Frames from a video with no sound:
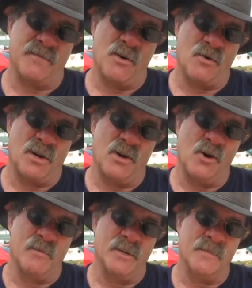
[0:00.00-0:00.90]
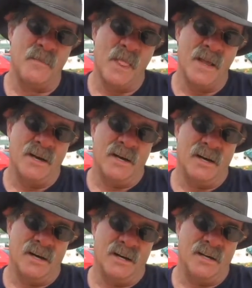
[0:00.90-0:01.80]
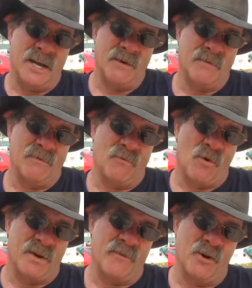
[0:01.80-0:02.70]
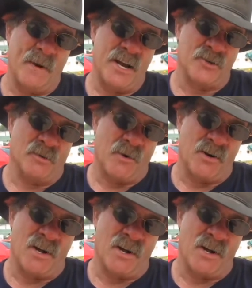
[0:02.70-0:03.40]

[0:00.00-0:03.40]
of Oklahoma, uh, and one of whom, Angela Burke